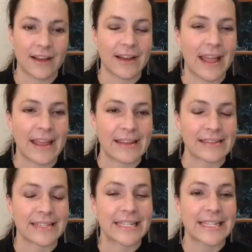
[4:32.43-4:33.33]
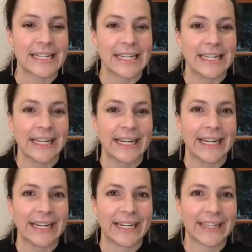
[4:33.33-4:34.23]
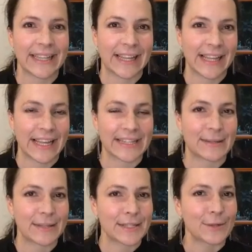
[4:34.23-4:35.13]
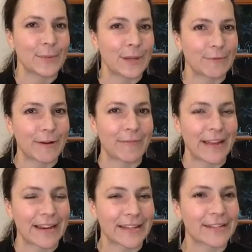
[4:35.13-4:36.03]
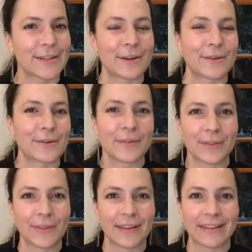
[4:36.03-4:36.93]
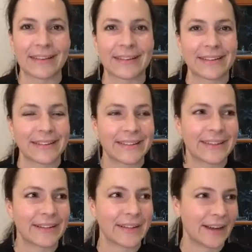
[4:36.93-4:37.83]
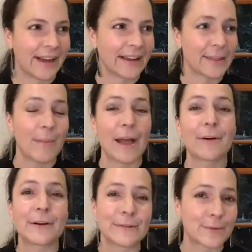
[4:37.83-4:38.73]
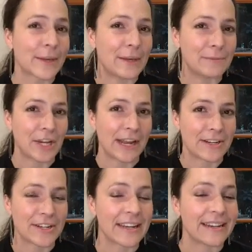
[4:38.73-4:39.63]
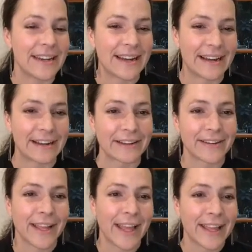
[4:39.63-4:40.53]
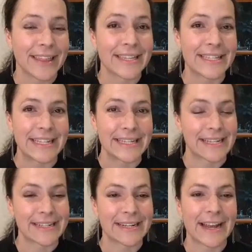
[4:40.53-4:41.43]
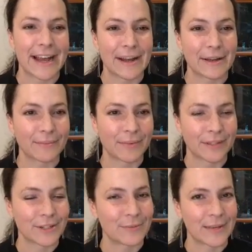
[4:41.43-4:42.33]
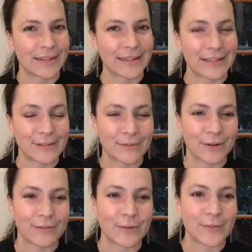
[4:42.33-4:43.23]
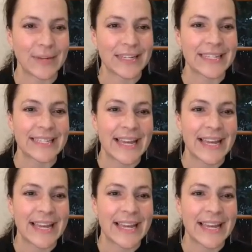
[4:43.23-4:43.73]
and it's still being renovated, so the backgrounds will keep changing this season, but it should be like this for a few weeks.